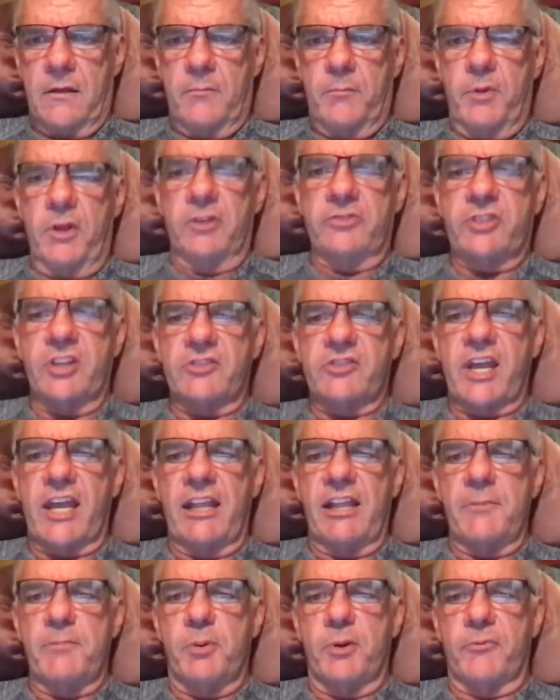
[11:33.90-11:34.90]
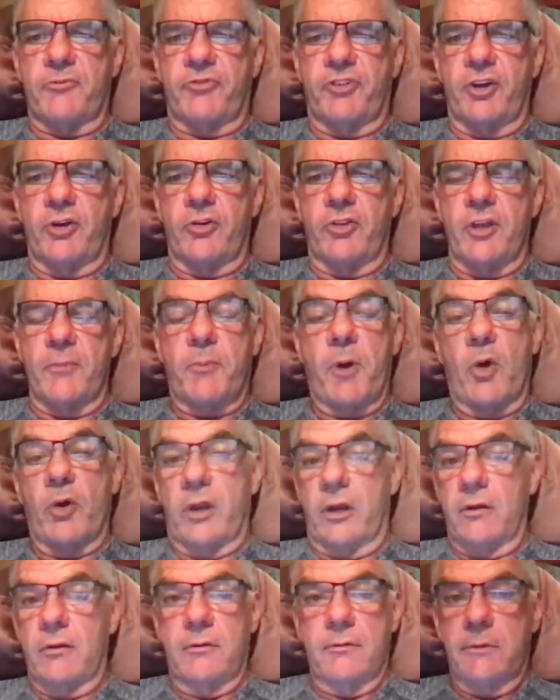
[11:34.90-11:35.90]
Bill says, Haley put fear in the
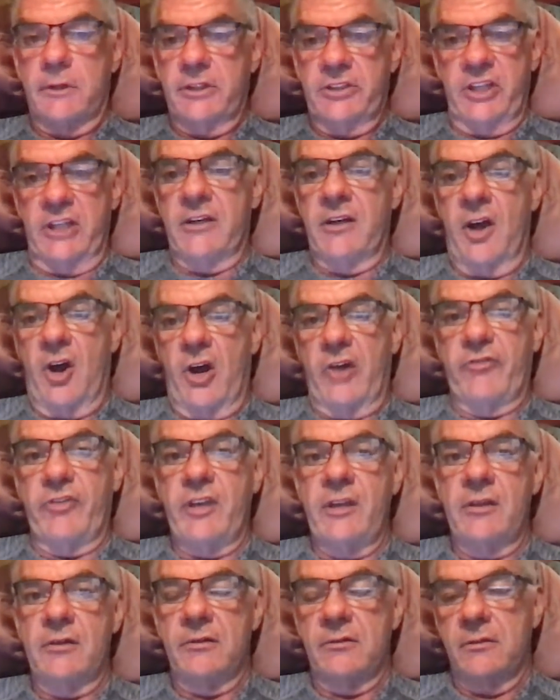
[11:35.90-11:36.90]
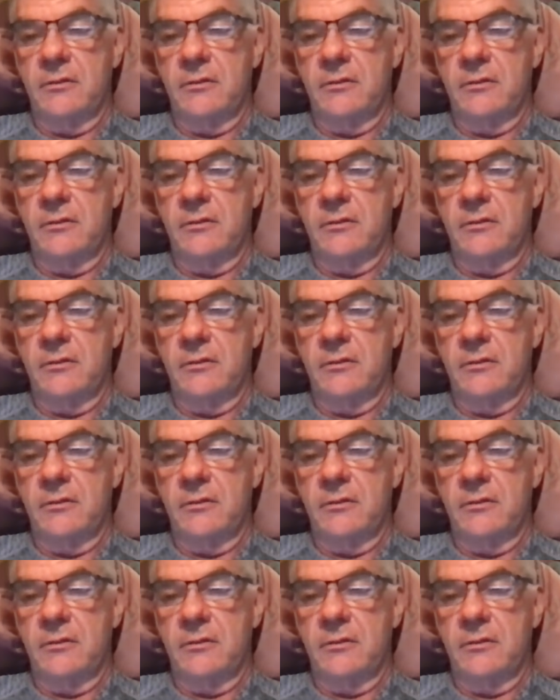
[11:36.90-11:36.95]
opponent. Didn't Harvey?